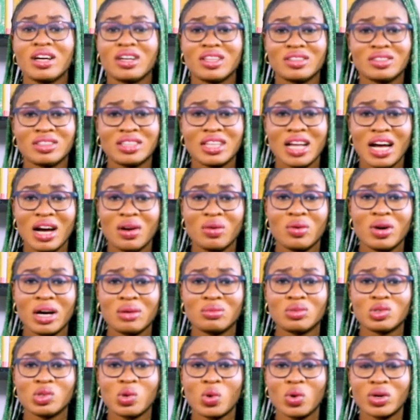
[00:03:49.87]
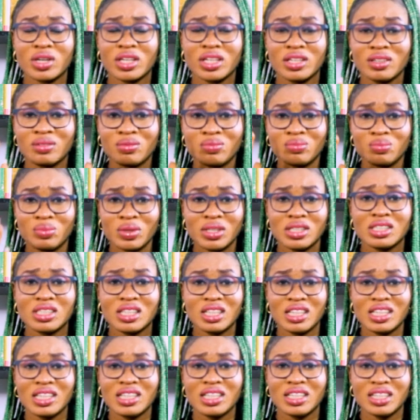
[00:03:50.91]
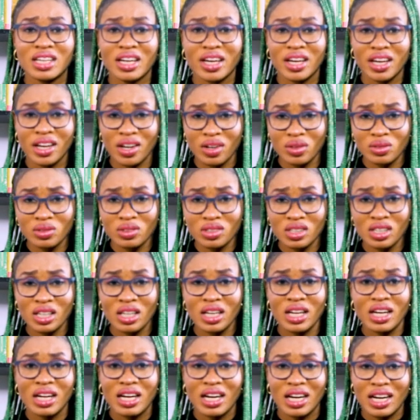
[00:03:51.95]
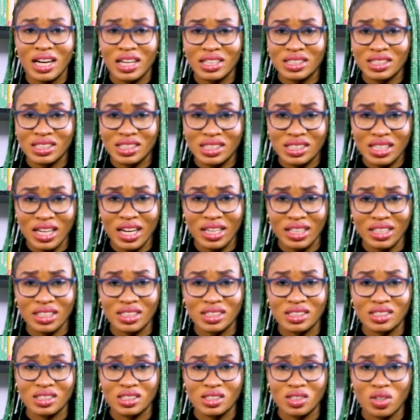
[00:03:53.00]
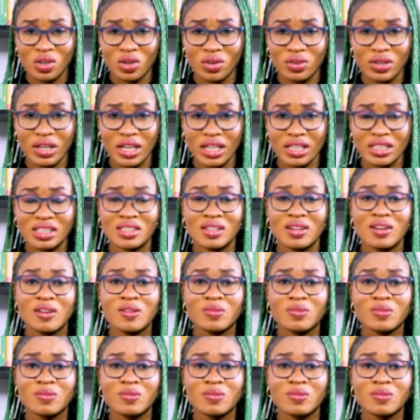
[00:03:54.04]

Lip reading: Now I'm talking basically health and science, all right?